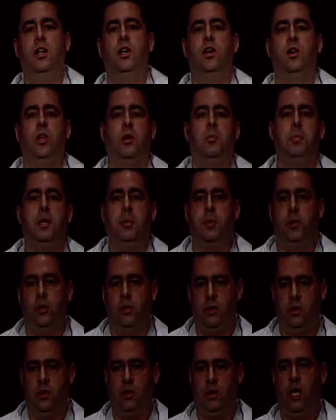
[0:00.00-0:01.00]
They're people.
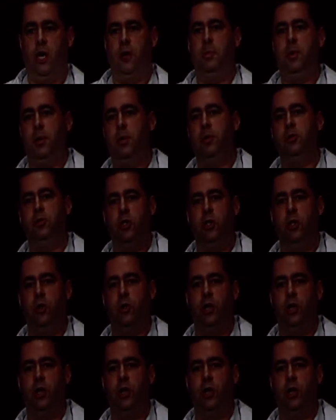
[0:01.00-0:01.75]
They are people too.